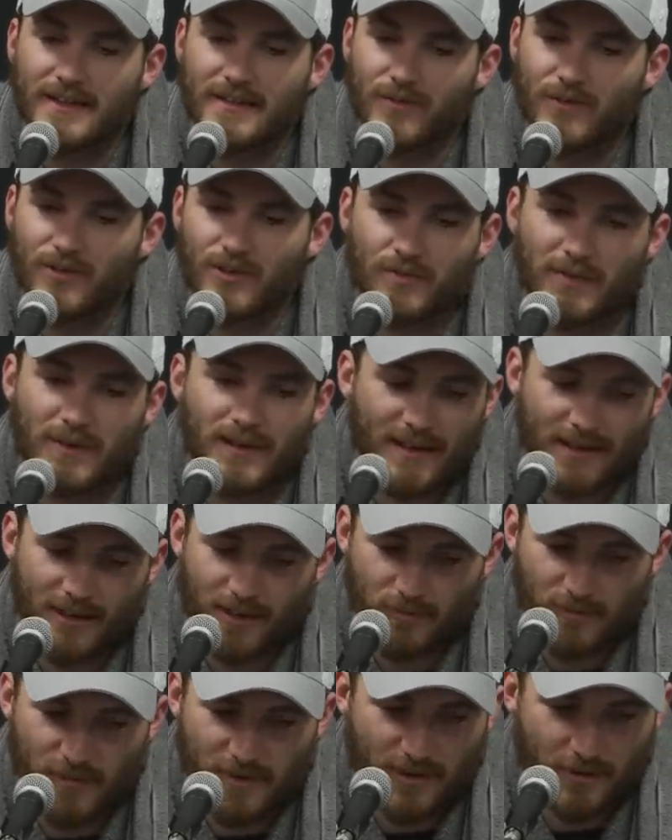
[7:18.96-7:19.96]
just being
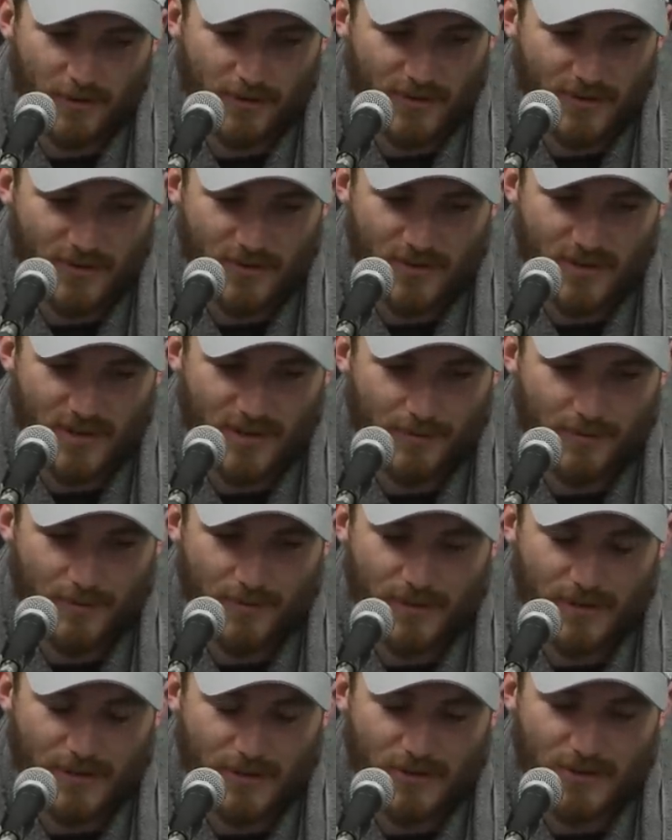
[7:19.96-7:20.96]
here, being with this
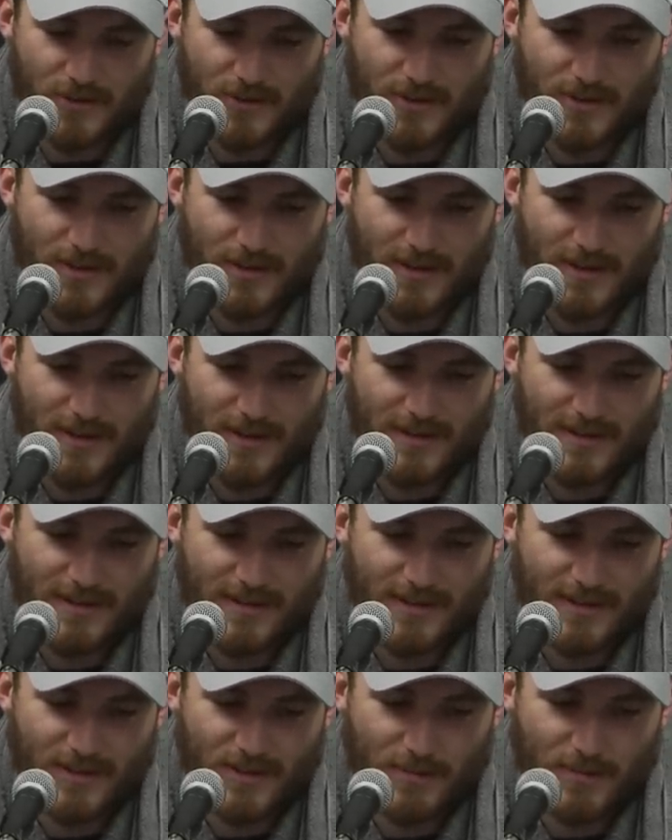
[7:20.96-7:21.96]
team,
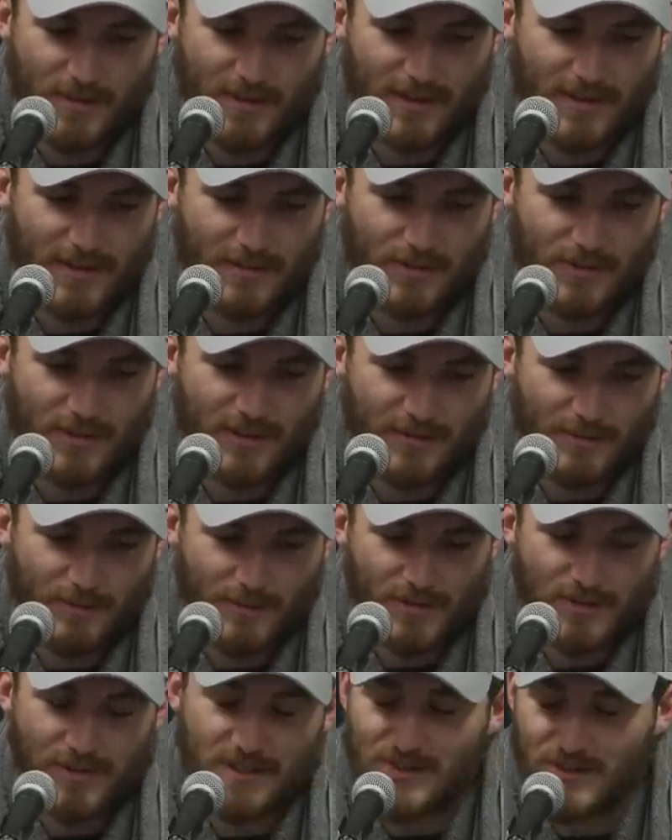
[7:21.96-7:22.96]
it's been
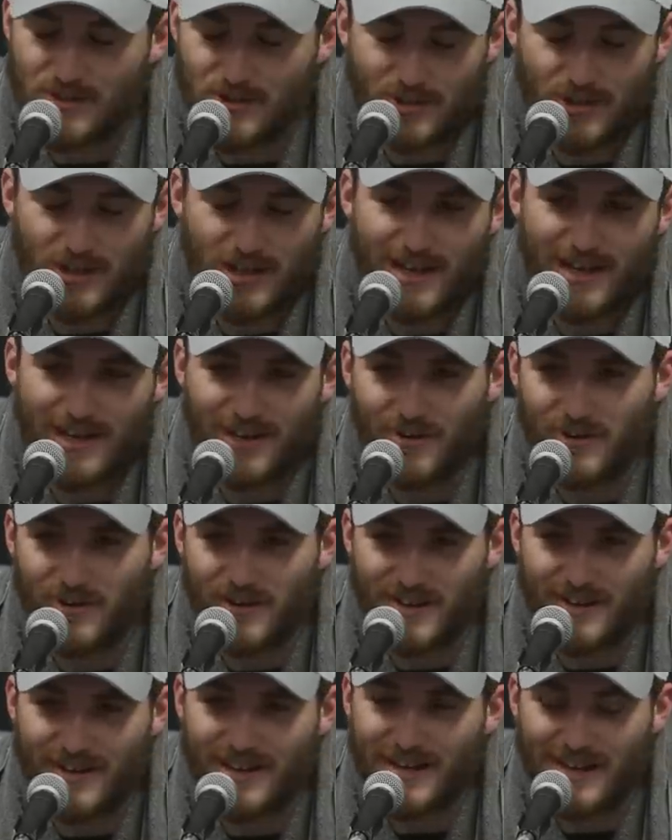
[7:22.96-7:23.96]
unbelievable since July
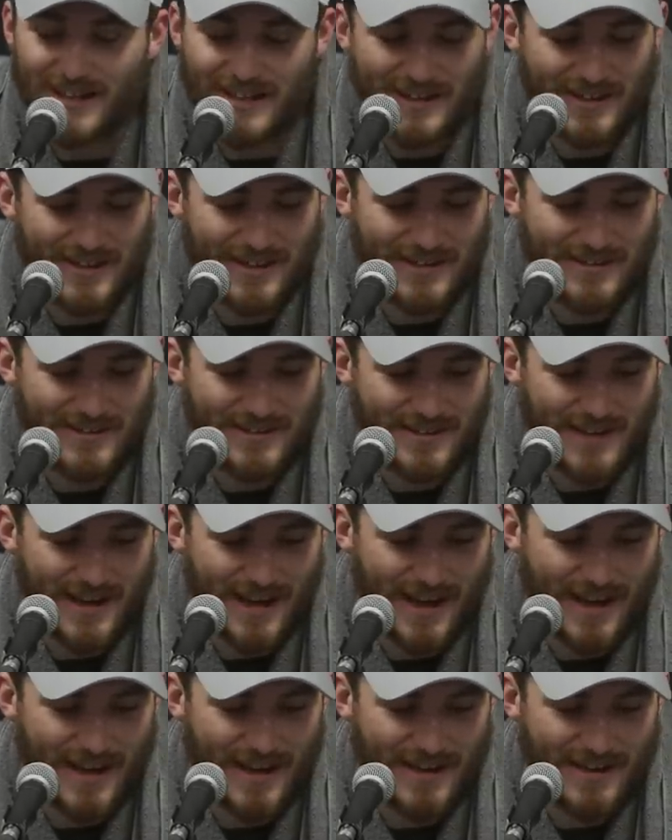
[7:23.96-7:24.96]
when I got here,
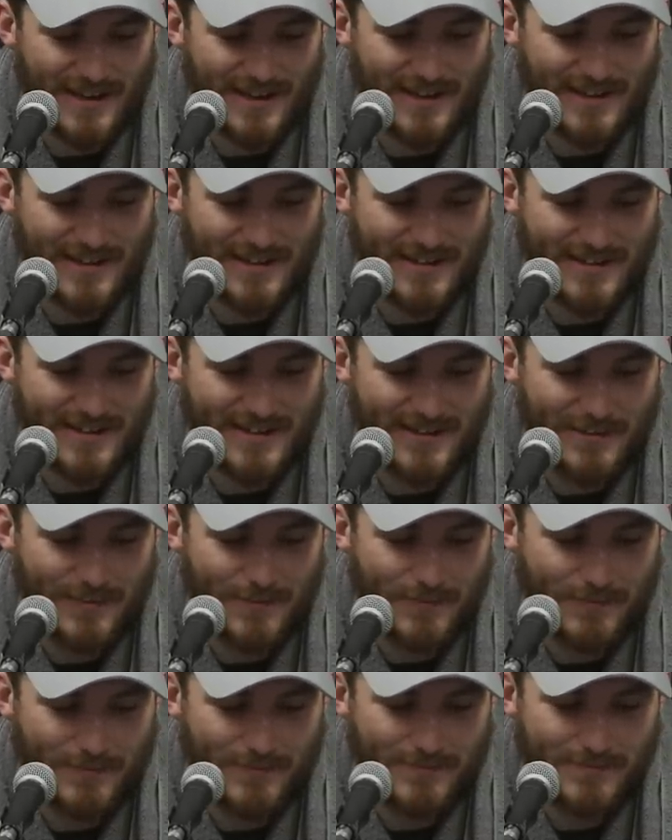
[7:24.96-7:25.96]
and
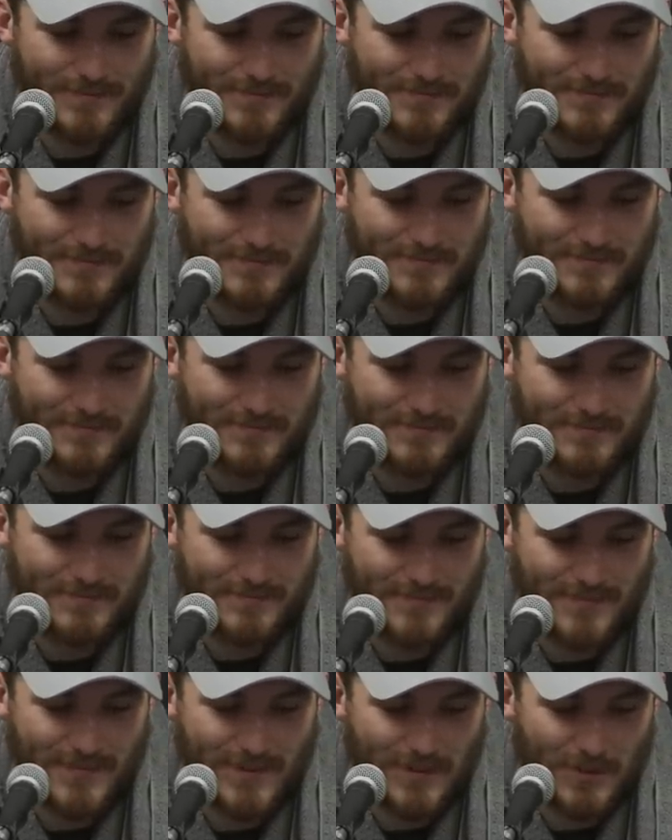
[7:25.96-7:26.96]

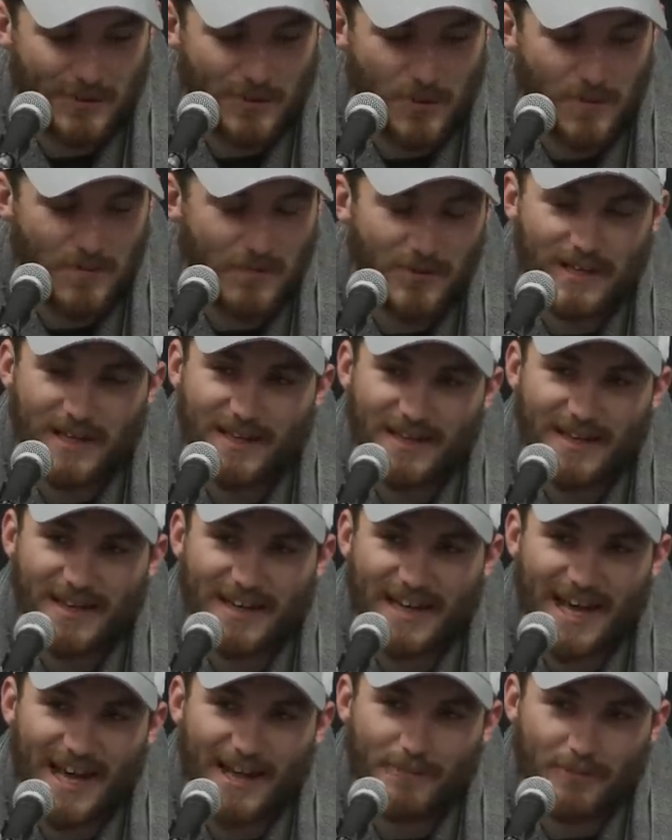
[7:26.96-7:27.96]
you know, hopefully I
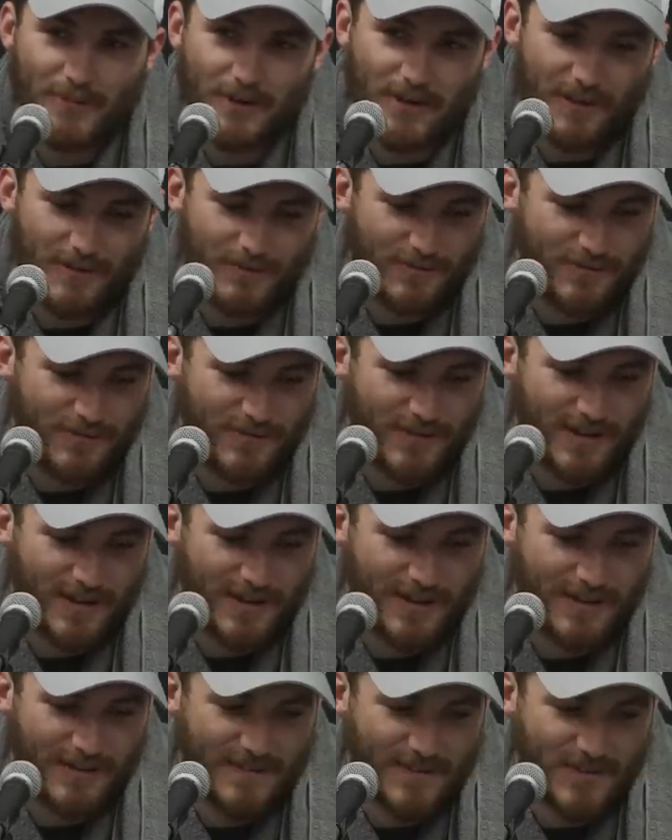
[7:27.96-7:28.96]
can cap off
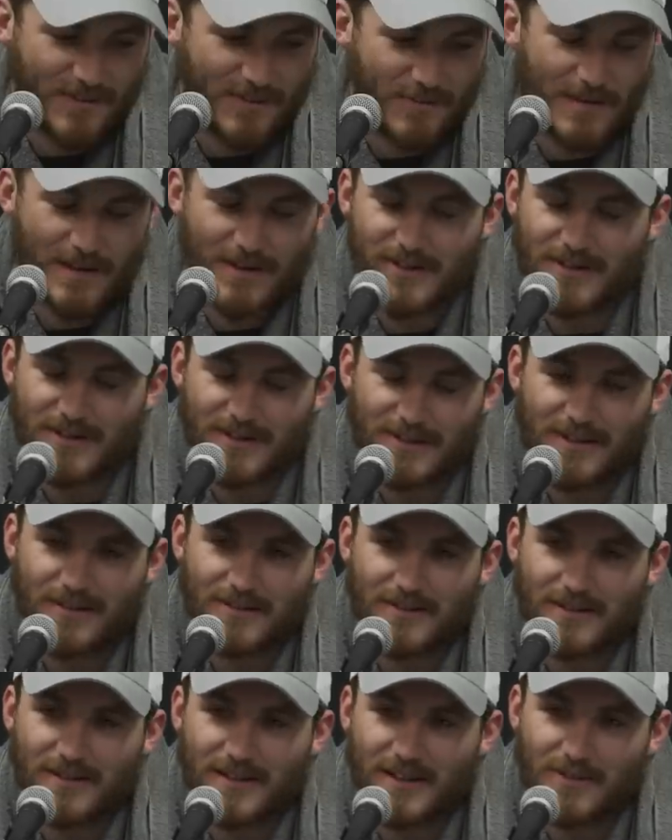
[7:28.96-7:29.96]
this amazing year
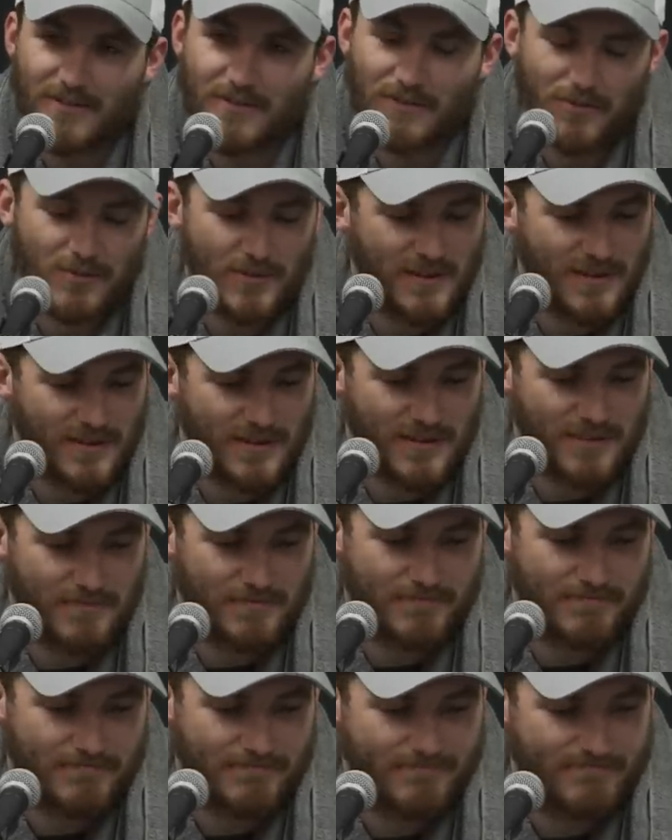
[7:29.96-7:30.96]
in the next few weeks. And